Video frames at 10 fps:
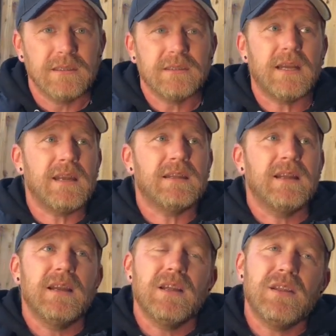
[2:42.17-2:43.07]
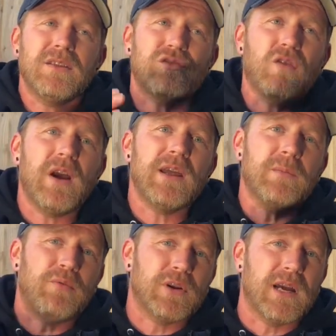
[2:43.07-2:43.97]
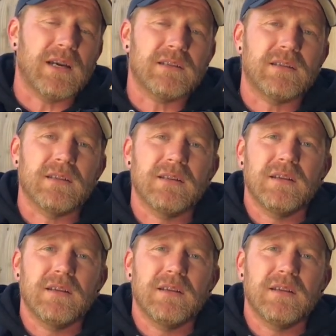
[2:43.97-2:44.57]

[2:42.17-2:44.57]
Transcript: Now, the drier the product,